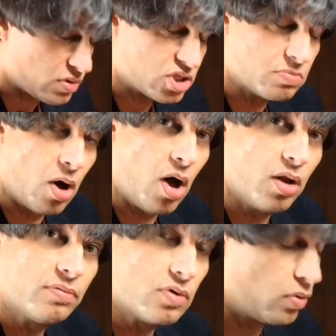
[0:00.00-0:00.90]
a
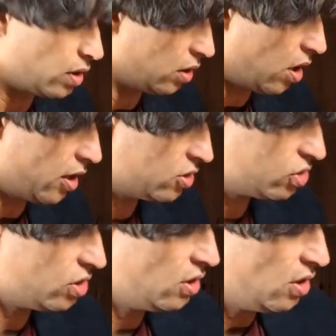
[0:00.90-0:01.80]
small or a
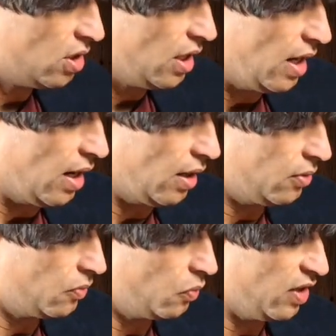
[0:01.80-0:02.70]
large
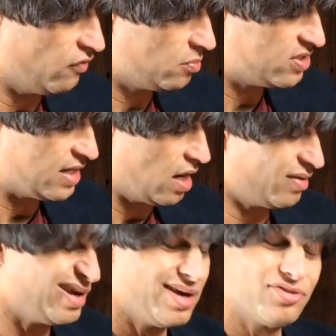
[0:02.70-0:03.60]
reverb
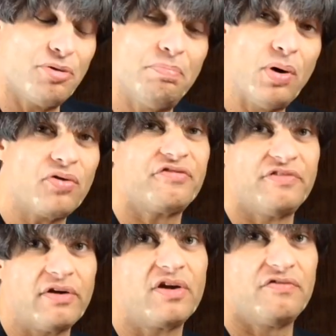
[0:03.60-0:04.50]
sound. They're both
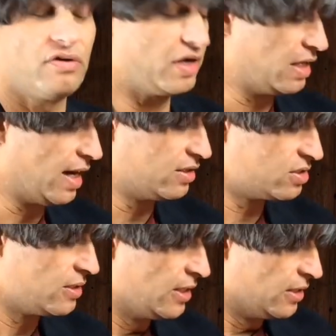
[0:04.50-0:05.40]
very, very
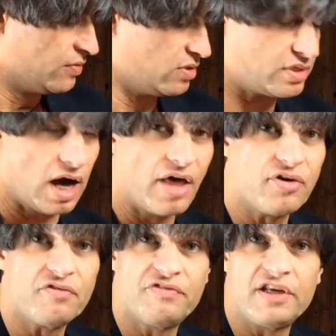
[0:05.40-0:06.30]
nice. There's
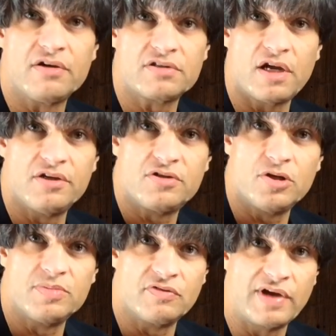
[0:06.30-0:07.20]
other videos on
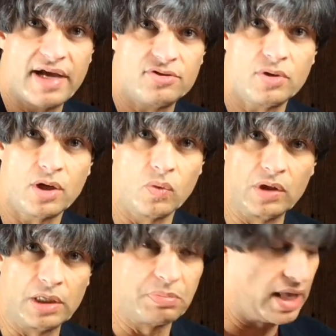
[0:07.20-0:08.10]
YouTube of guys who can
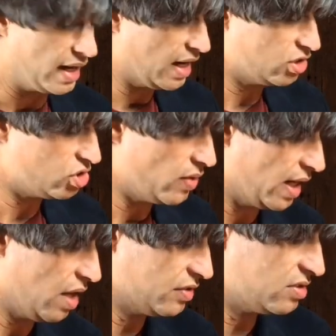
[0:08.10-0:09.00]
really play, kind of showing
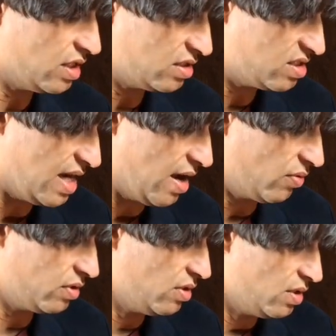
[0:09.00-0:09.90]
how these things
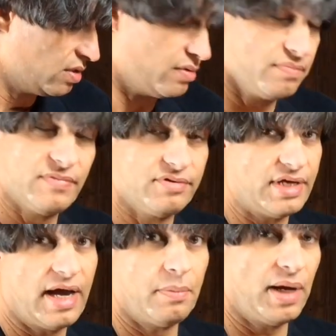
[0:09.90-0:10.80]
sound. They're
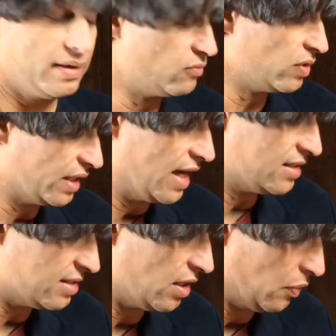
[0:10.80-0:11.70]
dynamite. Really
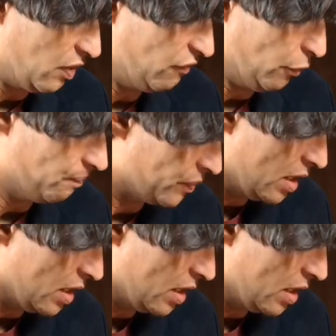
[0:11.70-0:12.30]
nice sounding reverb.